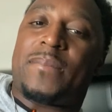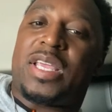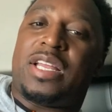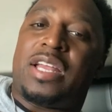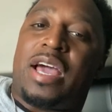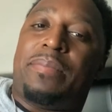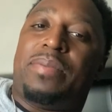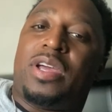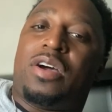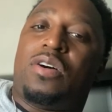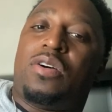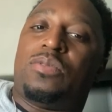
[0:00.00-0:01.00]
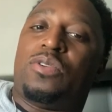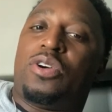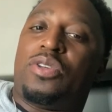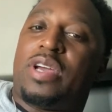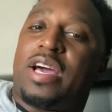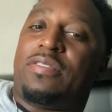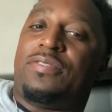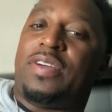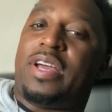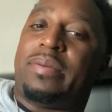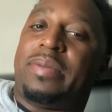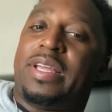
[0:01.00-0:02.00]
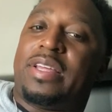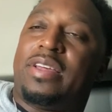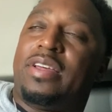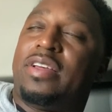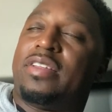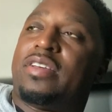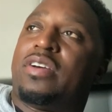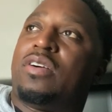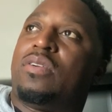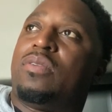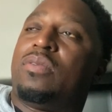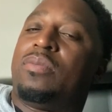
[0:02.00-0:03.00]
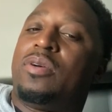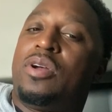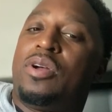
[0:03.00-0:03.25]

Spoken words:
and not be at home knowing you got a family and kids at home.